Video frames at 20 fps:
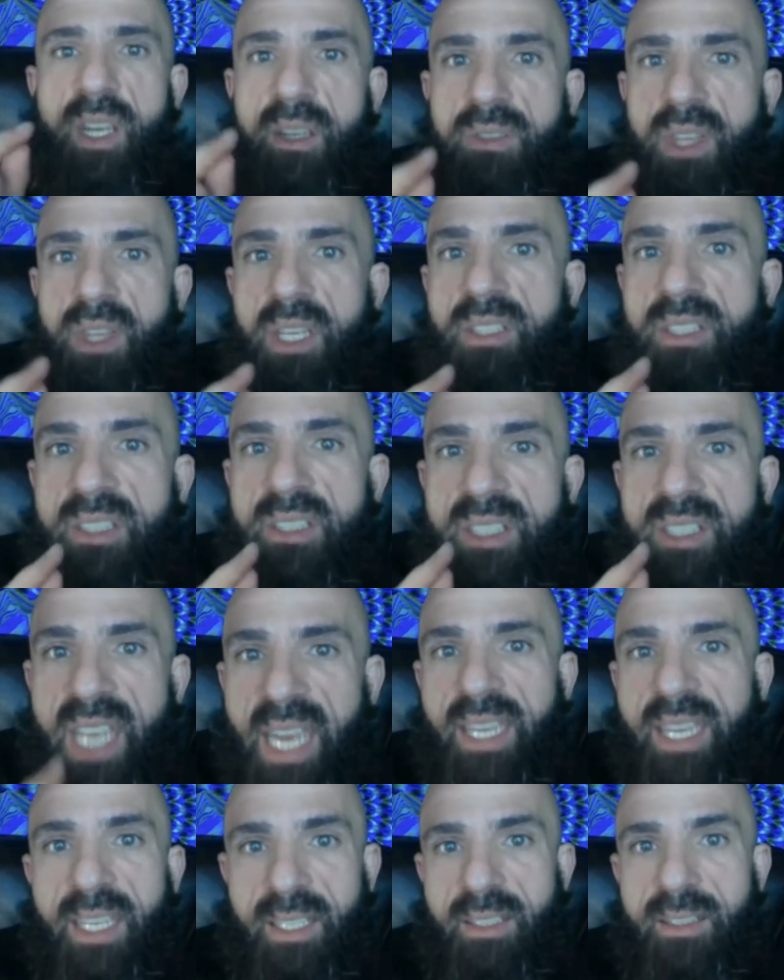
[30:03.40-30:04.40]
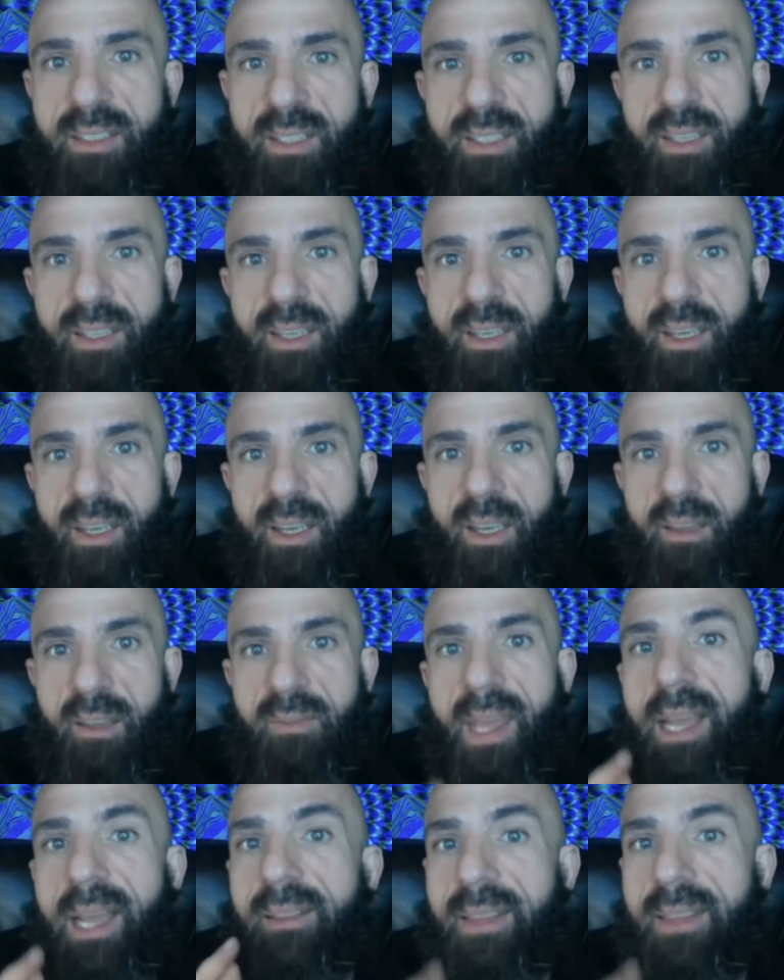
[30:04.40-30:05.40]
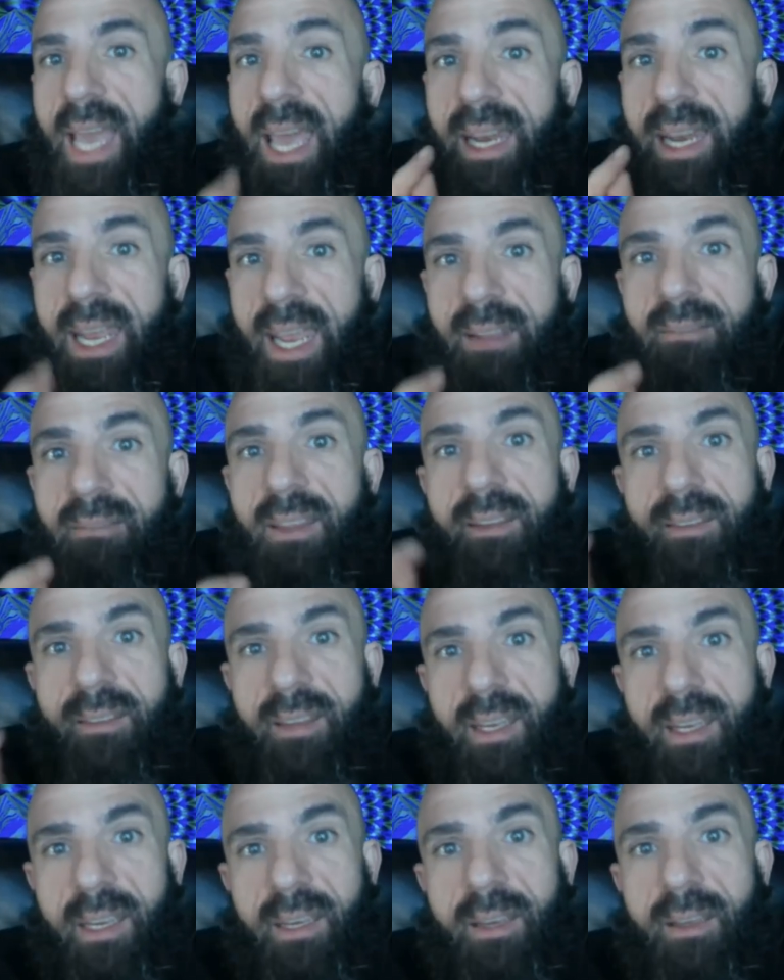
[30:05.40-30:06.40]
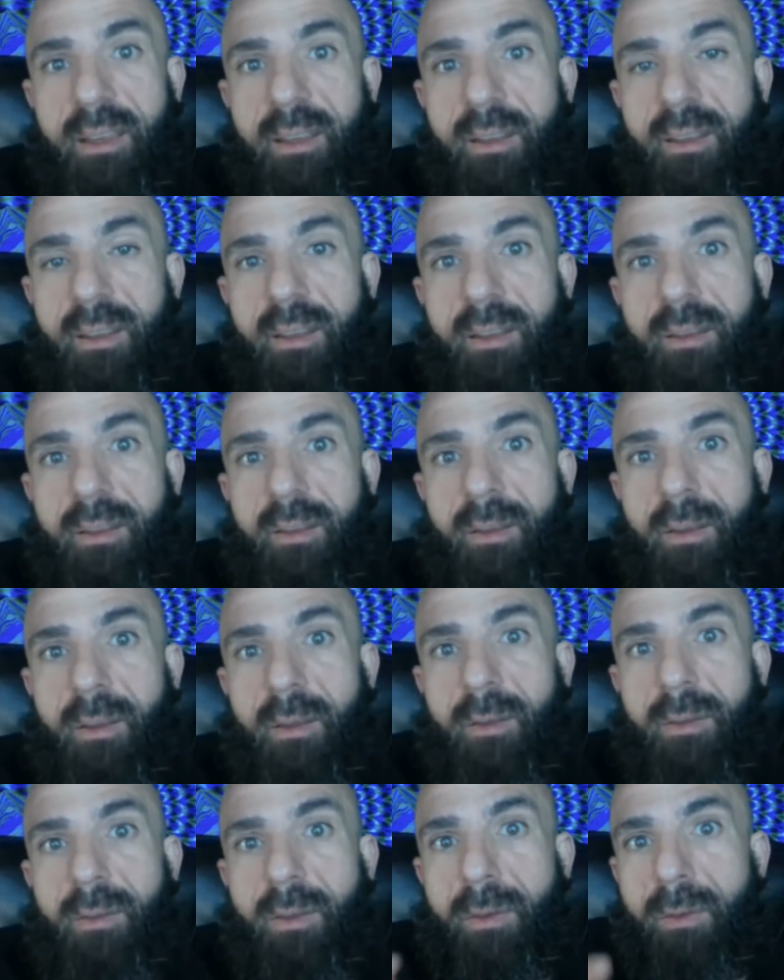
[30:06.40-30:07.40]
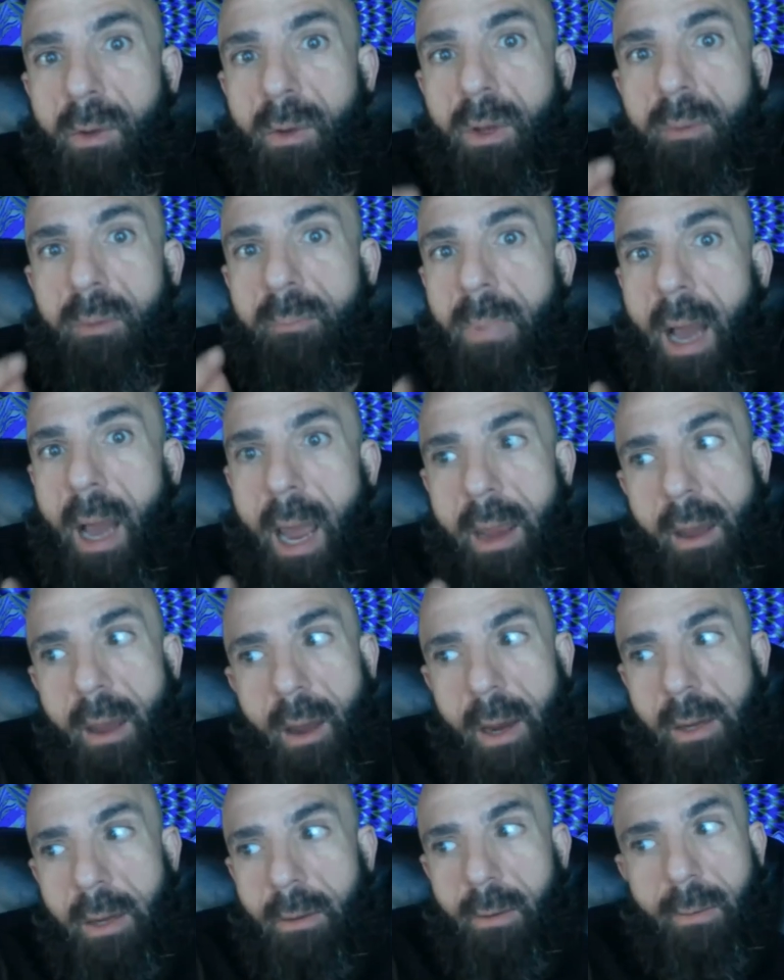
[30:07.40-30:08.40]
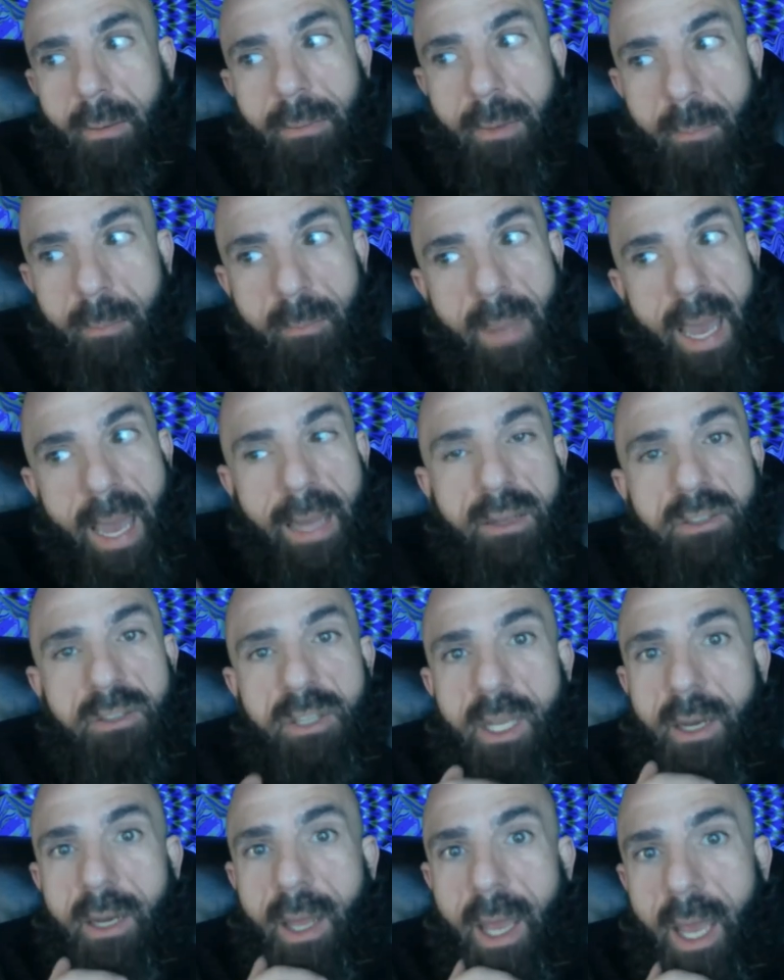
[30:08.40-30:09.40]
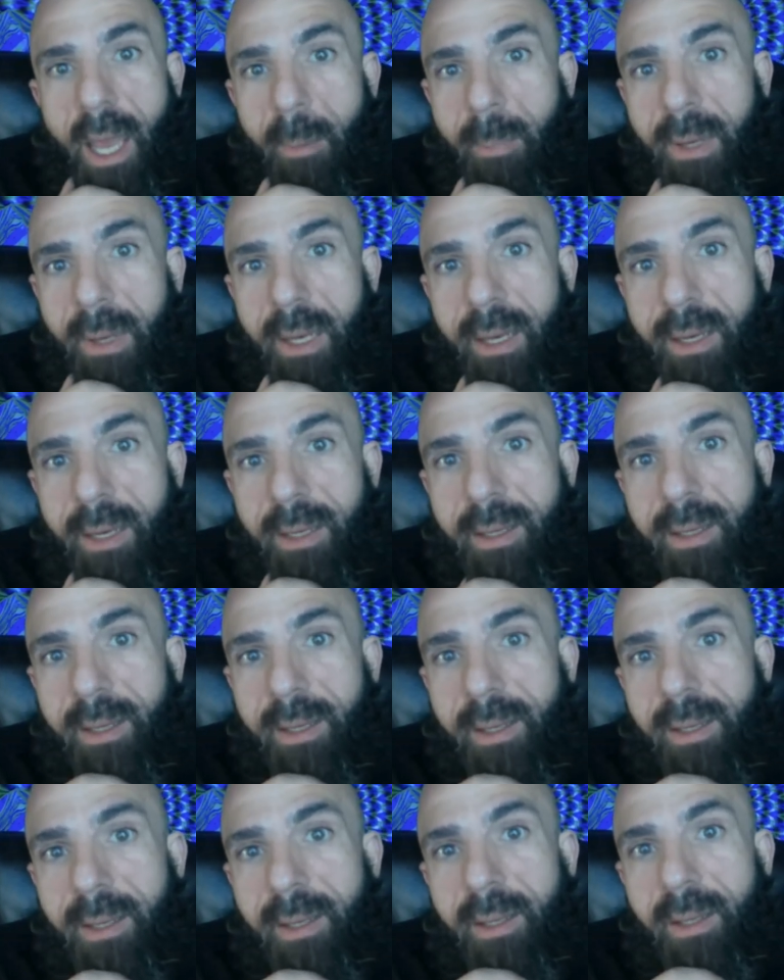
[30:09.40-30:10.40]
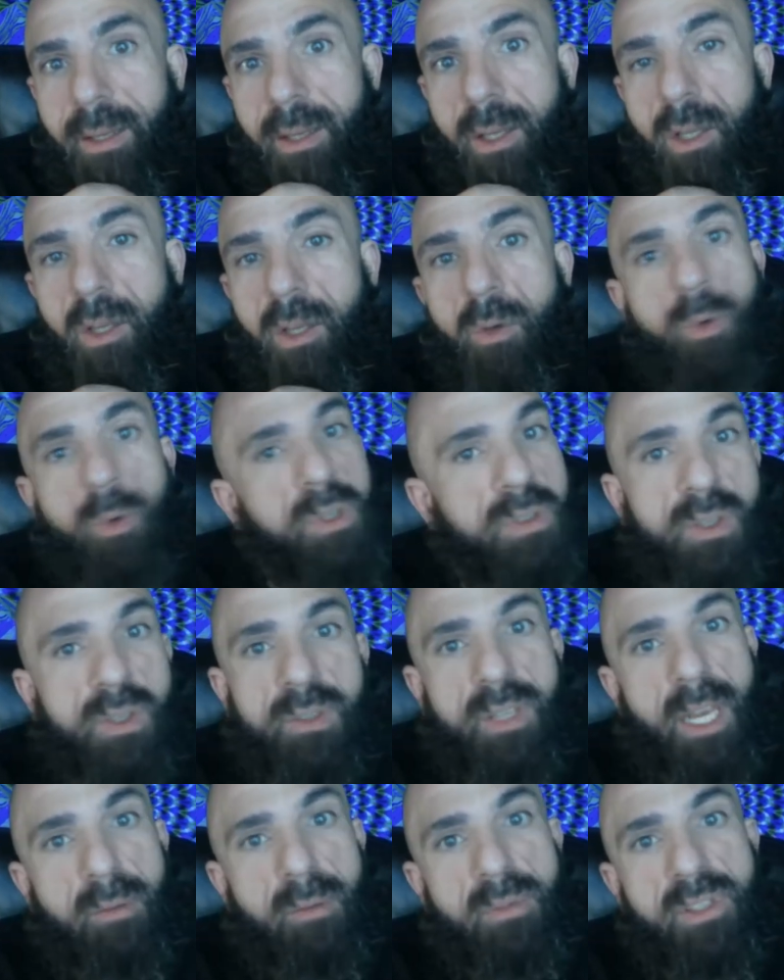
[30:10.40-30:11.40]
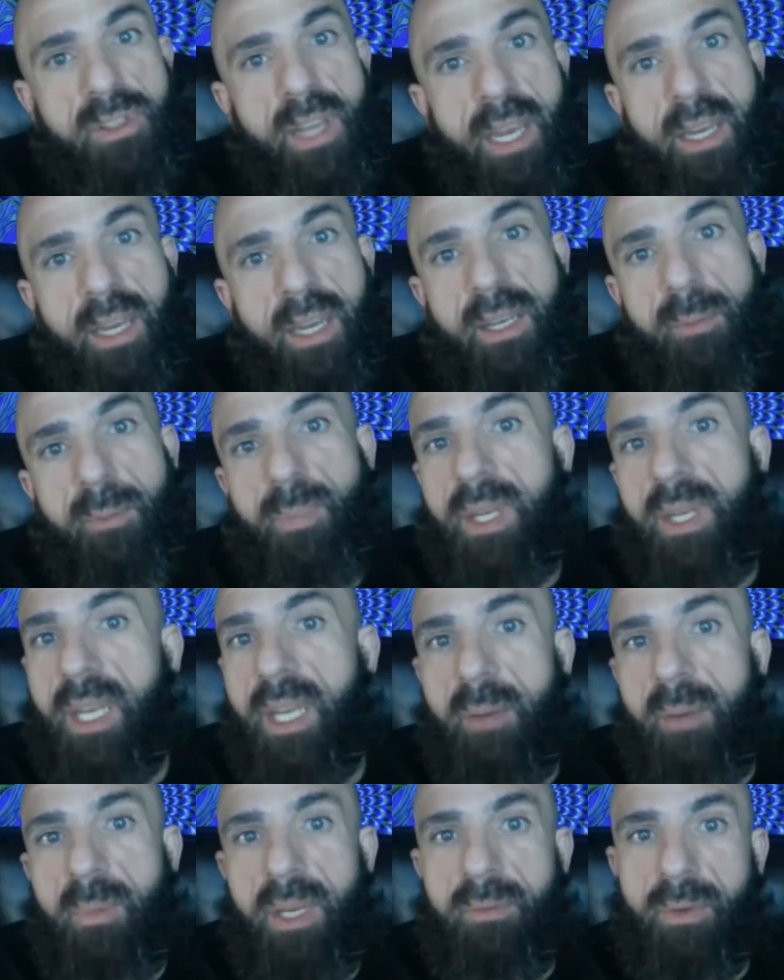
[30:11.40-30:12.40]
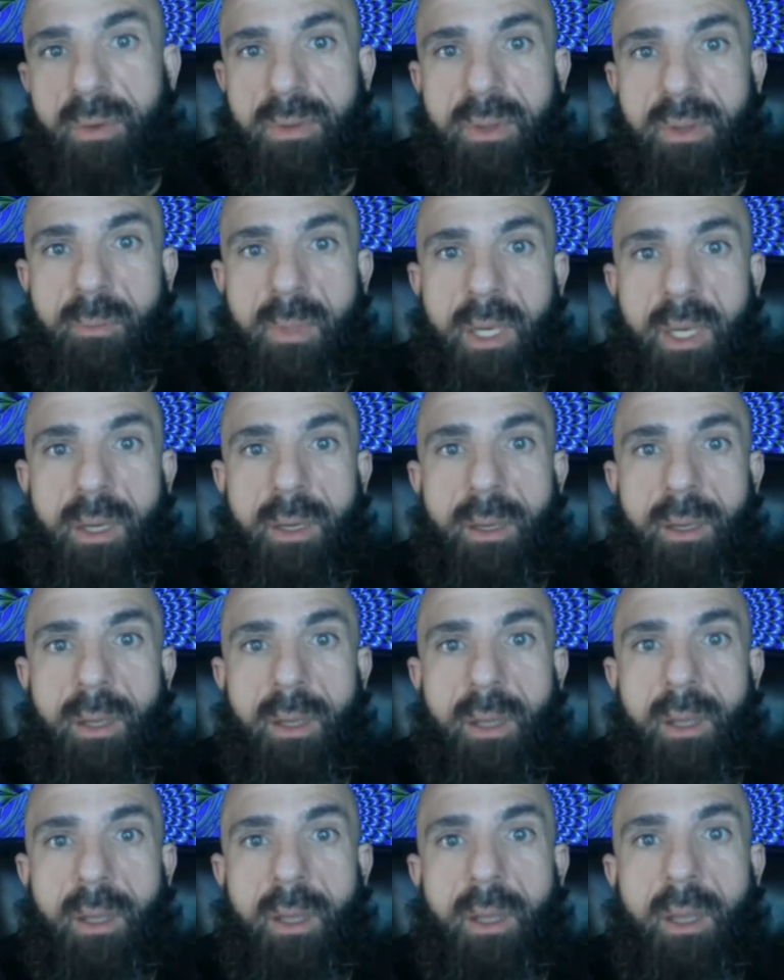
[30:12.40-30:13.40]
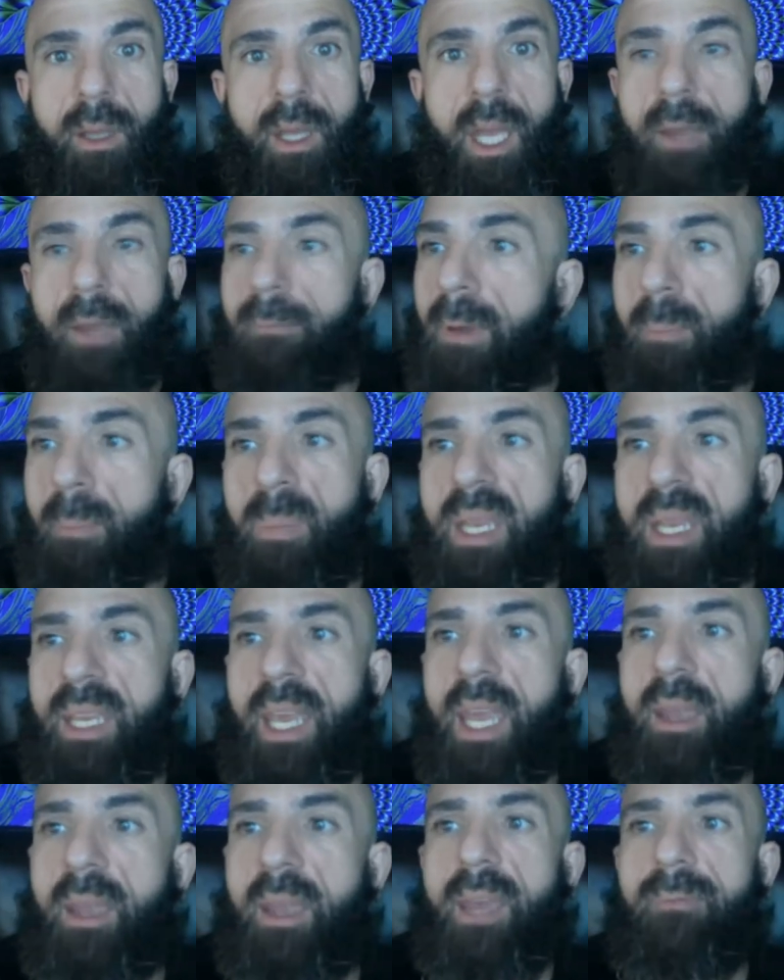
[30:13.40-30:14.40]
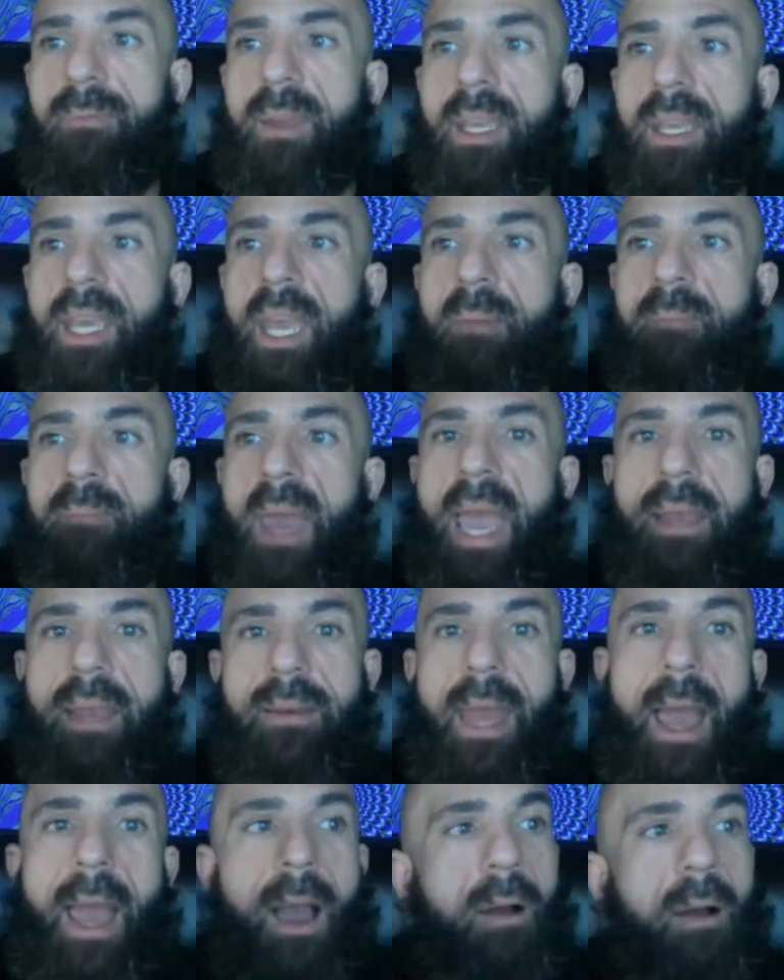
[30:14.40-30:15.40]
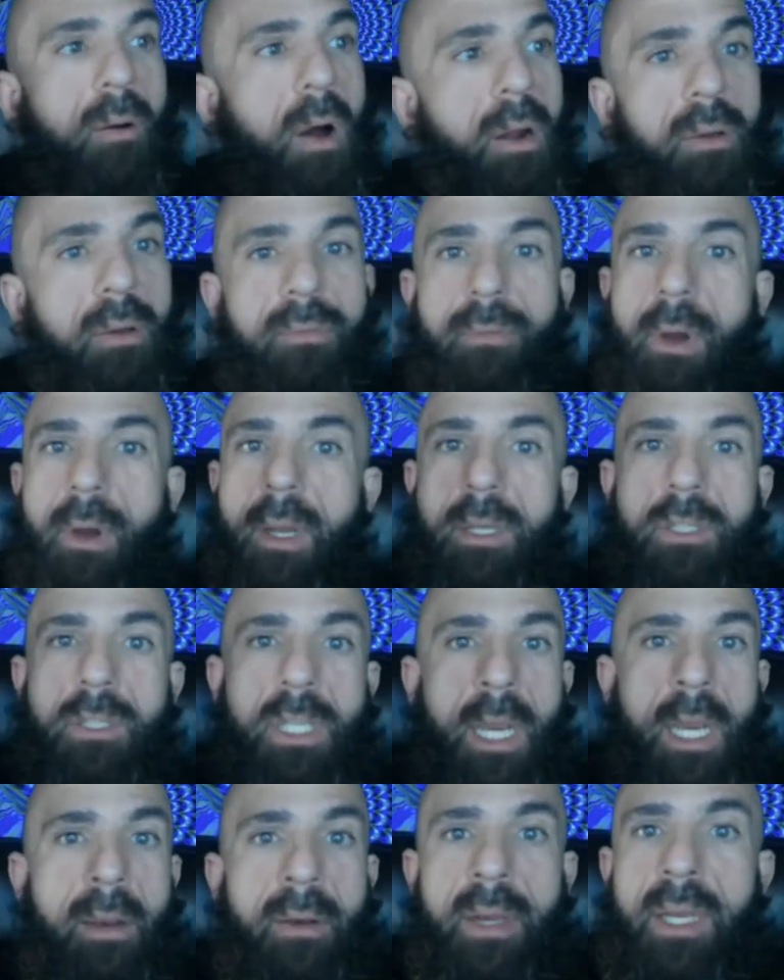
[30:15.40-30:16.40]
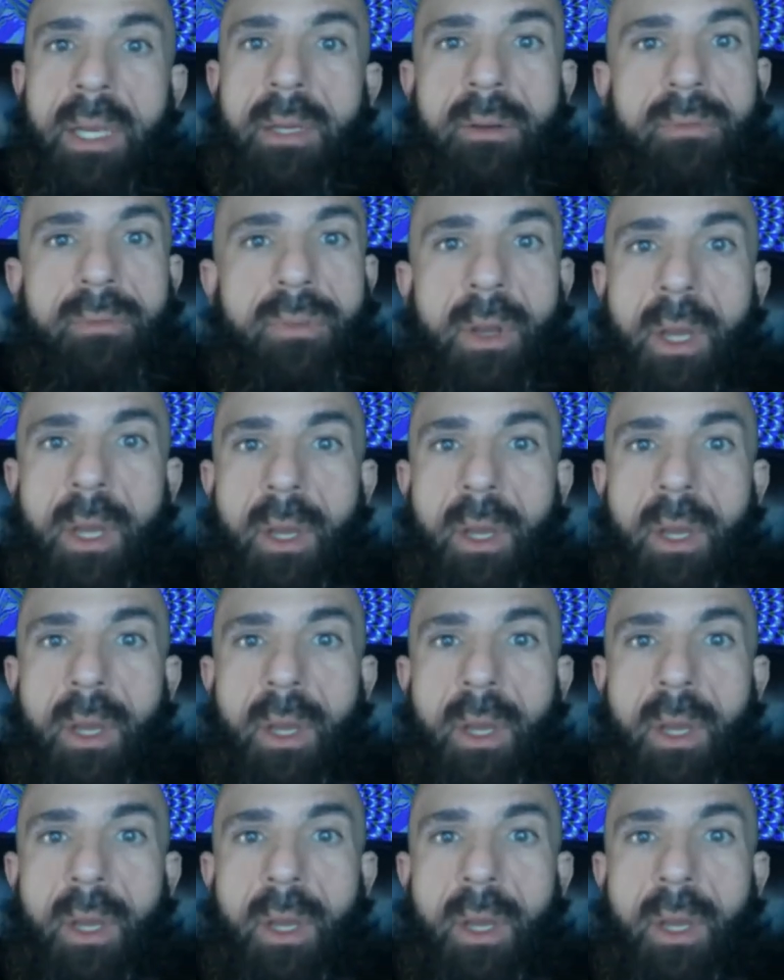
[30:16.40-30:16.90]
the second that that entity stood by idle to bad shit happening, was the same second it became evil to me. If it became if it came back now on a fucking chariot of